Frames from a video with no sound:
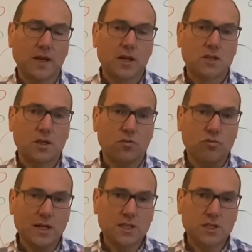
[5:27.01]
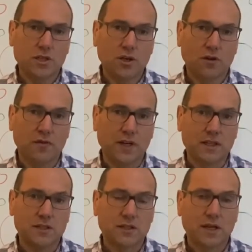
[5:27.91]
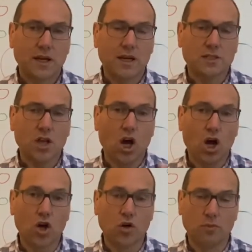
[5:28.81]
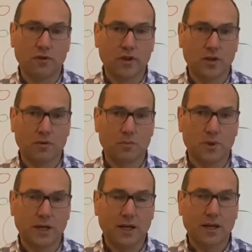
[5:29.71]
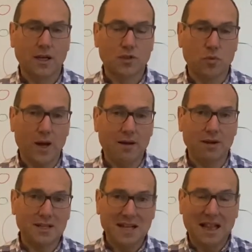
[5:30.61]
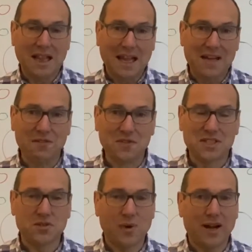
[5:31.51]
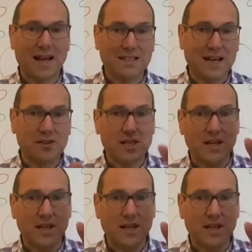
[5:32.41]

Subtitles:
So the registered office is the home of the company. It's where it lives, it's where it hangs out.